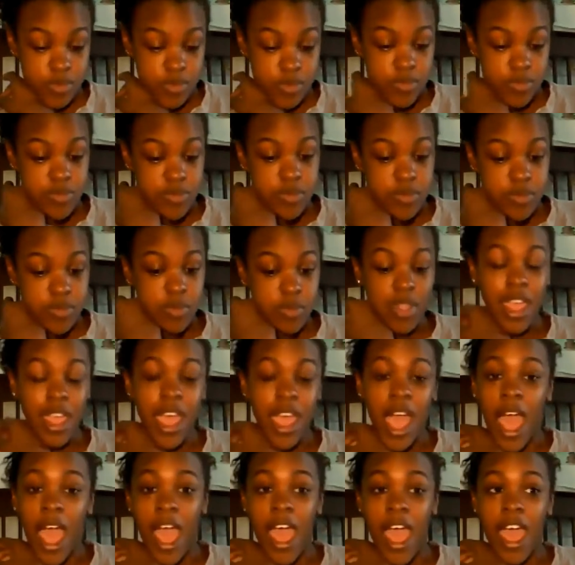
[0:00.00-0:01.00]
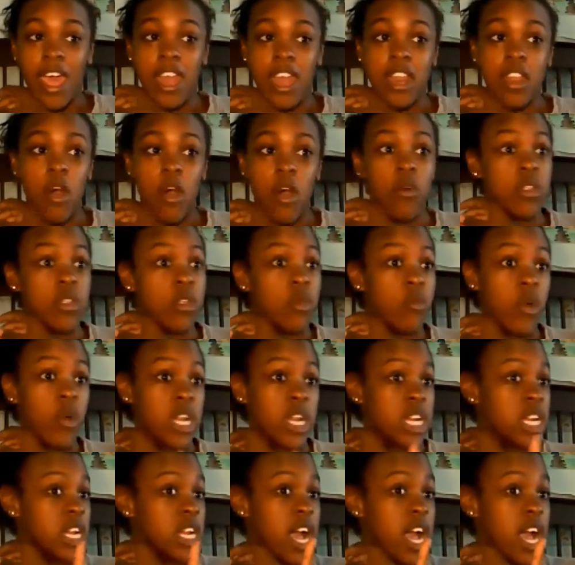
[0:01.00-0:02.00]
Had only
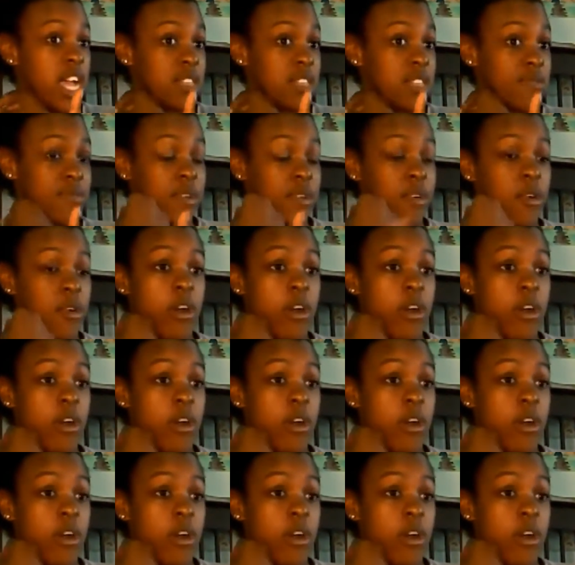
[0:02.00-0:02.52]
one in the hospital.